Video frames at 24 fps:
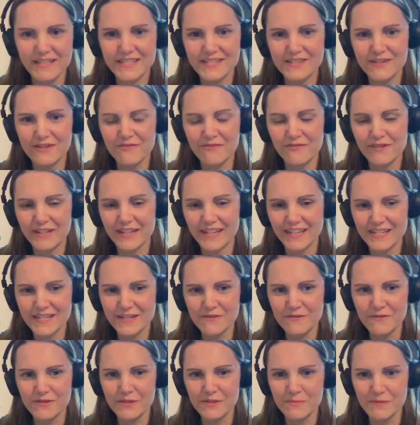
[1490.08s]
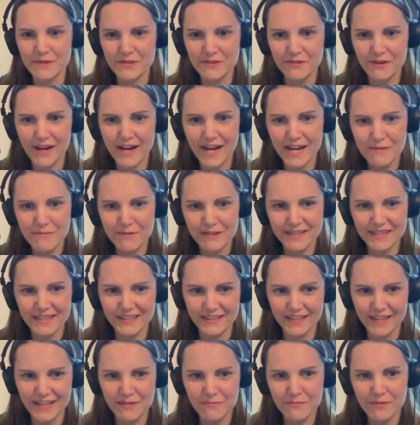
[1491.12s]
don't forget to subscribe, hit the
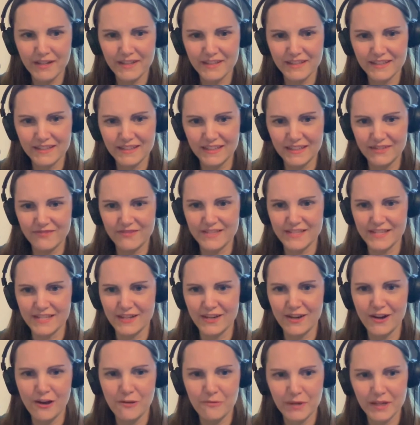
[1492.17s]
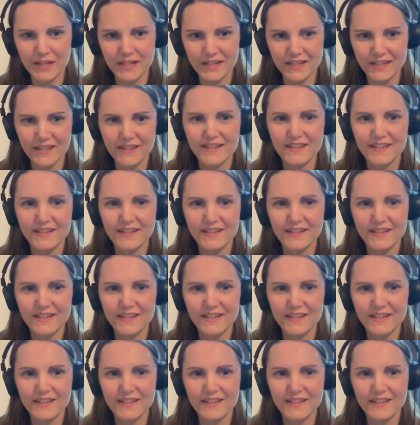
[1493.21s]
like button, leave us a comment,